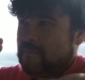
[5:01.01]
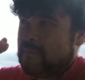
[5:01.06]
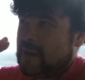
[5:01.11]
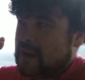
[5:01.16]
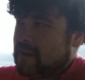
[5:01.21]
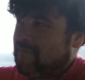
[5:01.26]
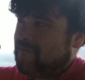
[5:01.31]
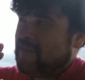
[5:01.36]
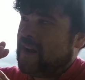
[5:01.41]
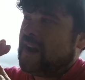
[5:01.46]

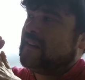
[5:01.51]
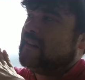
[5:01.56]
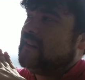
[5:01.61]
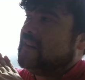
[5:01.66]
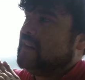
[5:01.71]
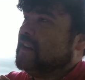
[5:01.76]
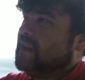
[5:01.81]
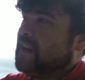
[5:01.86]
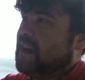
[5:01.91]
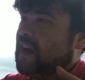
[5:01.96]
meet that
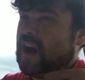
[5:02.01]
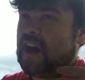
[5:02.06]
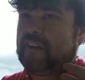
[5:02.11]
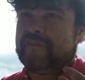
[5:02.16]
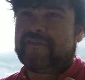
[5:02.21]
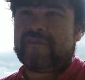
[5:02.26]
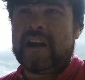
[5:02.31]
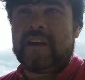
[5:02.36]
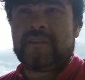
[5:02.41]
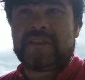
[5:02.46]

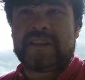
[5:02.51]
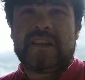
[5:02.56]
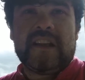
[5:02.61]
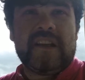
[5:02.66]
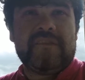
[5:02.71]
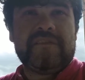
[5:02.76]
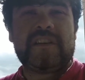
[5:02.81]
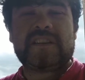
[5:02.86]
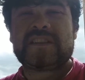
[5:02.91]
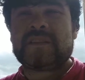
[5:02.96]
throughout
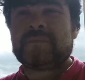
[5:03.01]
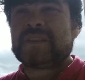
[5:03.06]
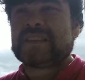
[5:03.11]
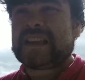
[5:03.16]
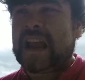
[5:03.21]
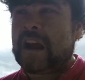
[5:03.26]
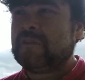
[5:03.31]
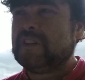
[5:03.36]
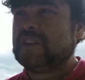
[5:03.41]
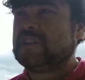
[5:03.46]
it. There are some
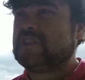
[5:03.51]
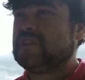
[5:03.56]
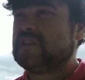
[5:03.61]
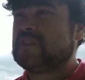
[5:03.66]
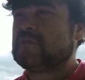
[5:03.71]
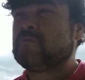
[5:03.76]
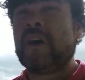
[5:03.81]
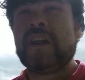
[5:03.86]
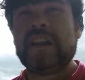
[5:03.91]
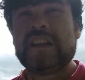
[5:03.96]
sound issues
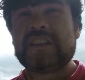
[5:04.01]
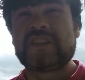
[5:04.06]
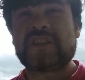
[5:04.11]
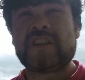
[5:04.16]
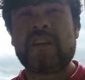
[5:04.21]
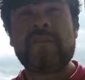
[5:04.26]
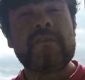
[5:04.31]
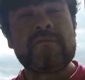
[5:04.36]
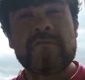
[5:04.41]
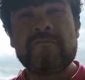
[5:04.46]
as well. It's a
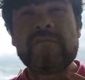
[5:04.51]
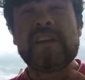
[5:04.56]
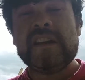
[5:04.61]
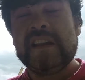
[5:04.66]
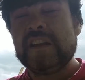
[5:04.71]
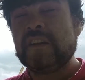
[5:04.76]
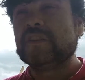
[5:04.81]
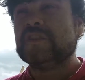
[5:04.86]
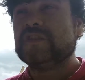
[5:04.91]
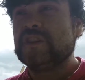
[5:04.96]
show that
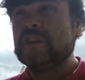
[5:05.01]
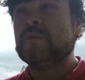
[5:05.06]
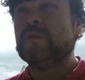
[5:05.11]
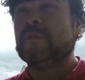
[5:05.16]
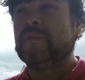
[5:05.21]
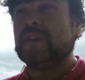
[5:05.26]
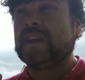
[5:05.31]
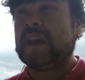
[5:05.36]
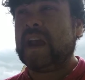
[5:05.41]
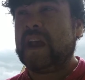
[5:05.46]
really could do
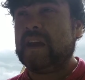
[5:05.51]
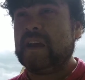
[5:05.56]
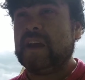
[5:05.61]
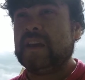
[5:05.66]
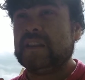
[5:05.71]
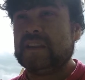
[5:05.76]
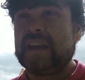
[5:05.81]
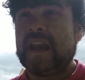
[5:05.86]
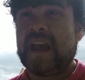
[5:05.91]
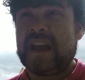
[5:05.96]
with
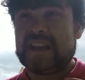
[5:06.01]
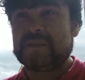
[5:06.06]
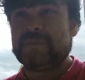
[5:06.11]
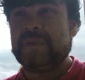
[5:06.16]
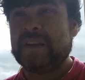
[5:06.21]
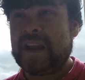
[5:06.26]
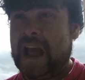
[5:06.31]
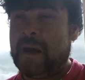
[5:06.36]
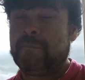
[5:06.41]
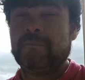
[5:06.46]
the cast
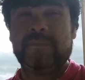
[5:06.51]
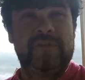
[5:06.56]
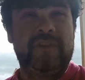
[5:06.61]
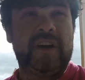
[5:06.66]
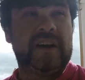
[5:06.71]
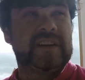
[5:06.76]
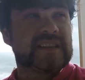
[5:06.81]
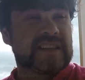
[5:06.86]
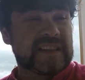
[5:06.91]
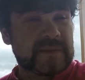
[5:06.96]
being
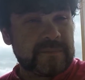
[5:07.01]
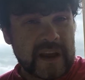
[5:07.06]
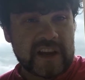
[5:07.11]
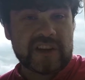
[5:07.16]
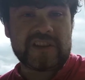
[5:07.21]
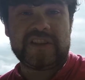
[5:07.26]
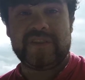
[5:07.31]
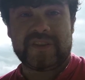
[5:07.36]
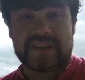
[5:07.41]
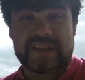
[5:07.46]
amplified,
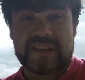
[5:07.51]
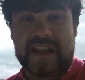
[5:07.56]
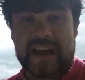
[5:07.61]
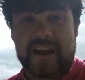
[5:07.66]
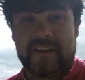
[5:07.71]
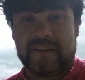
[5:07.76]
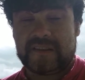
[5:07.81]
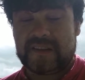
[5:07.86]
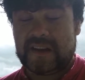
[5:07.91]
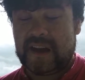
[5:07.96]
especially as
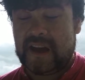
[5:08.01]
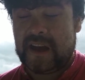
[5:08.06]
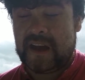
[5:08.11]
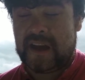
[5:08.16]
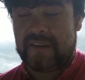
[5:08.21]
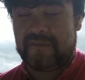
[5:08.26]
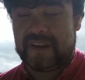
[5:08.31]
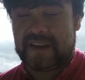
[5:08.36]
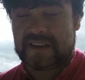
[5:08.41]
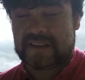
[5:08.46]
allowed.
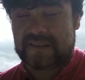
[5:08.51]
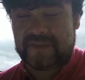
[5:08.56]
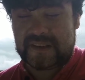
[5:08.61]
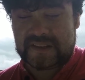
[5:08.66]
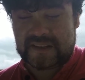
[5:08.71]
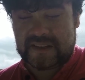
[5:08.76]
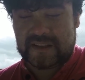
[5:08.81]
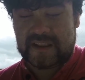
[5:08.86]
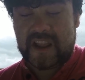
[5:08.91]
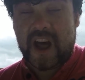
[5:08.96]

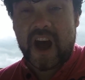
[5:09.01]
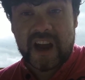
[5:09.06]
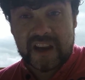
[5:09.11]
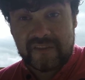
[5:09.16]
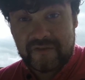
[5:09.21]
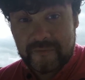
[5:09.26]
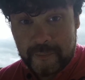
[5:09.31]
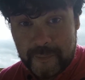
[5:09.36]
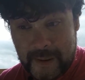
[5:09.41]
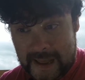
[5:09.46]
There's a
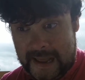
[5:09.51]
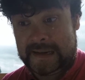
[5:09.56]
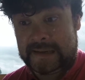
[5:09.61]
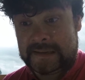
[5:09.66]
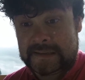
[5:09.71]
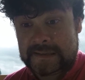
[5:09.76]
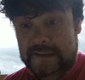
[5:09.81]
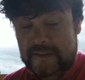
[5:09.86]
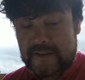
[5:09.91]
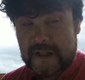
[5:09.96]
live
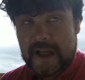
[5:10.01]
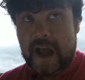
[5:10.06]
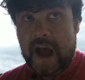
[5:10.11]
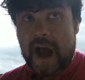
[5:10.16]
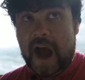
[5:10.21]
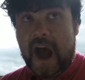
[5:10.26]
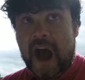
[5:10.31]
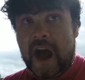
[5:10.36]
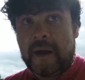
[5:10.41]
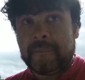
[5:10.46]
band,
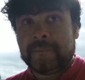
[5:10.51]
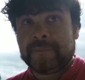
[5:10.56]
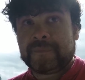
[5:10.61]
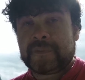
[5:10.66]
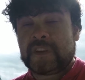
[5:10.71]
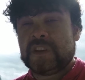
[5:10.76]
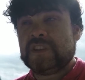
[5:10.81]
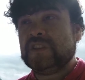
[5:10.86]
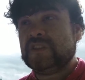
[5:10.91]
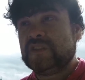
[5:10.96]

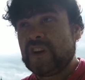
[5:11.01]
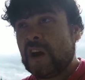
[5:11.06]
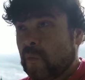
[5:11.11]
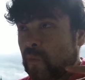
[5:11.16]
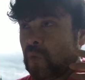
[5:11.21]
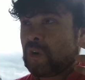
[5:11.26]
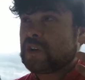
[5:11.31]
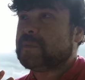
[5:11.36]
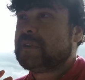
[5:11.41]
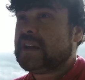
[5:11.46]
because you don't
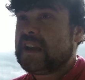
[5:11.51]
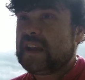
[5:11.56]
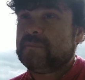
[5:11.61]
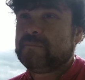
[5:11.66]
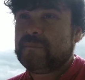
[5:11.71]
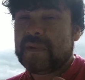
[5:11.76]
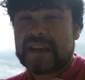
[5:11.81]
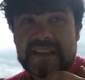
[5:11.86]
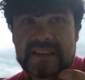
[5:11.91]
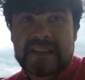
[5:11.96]
want to be
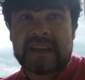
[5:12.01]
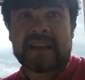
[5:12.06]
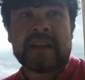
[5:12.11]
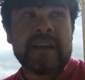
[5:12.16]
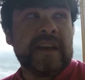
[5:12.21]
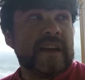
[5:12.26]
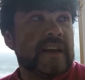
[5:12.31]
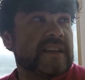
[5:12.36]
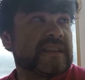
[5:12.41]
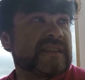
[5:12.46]

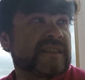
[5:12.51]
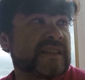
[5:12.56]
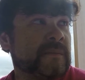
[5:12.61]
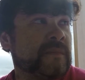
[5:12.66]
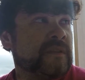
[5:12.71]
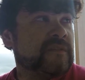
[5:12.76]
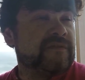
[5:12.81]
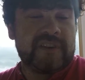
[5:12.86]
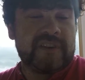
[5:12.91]
missing some of